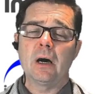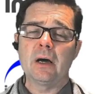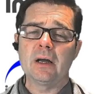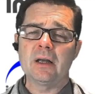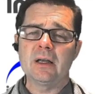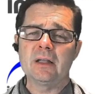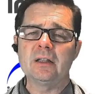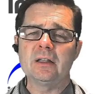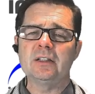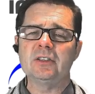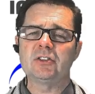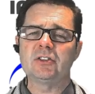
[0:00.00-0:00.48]

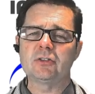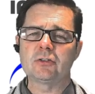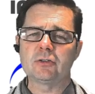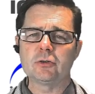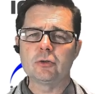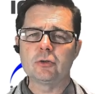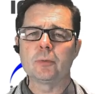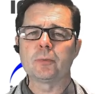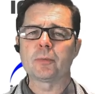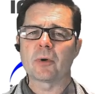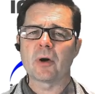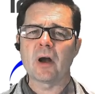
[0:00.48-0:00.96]
in these
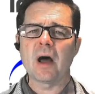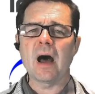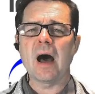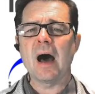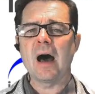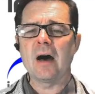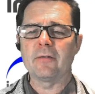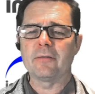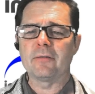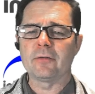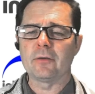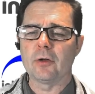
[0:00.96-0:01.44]
super
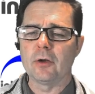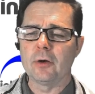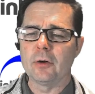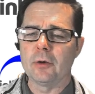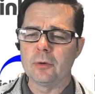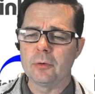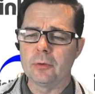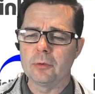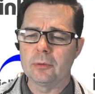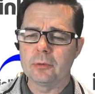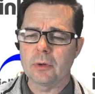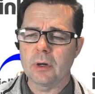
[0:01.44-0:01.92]
high
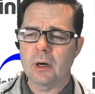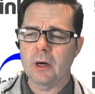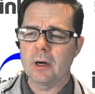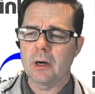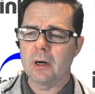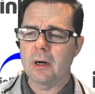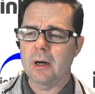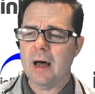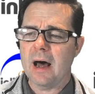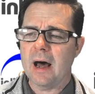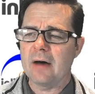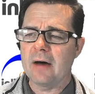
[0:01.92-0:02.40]
flow
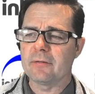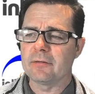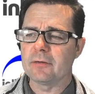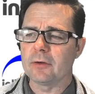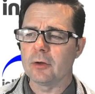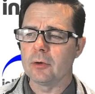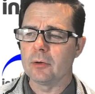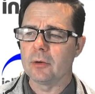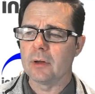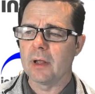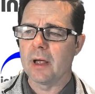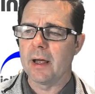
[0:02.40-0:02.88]

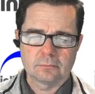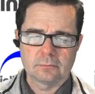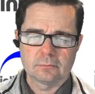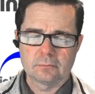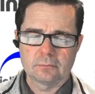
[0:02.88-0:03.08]
lines.